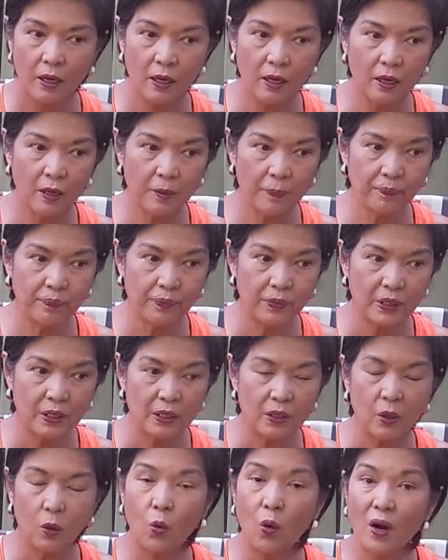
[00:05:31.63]
um,
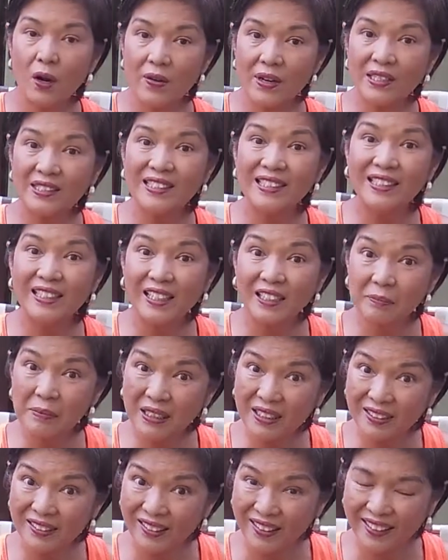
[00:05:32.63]
quarantine in
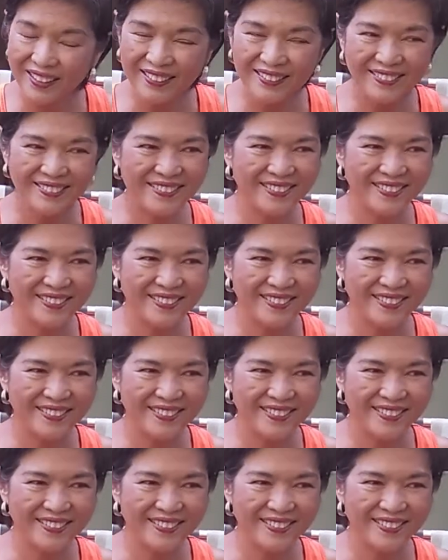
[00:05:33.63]
Manila.